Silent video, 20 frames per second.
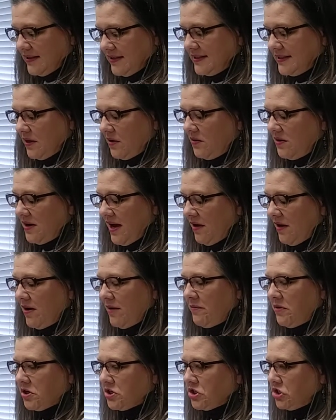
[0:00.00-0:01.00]
So now
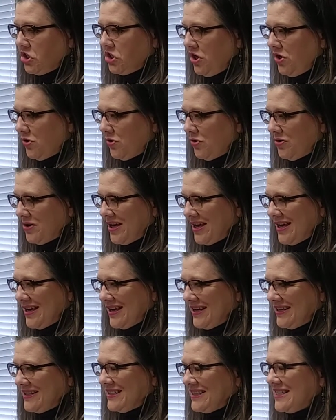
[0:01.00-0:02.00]
number 2
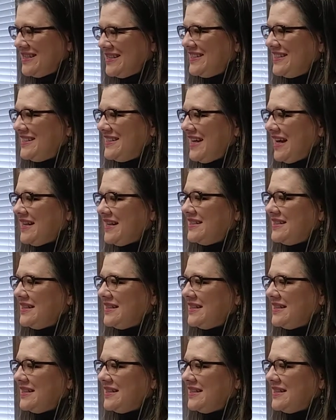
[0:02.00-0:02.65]
is in 6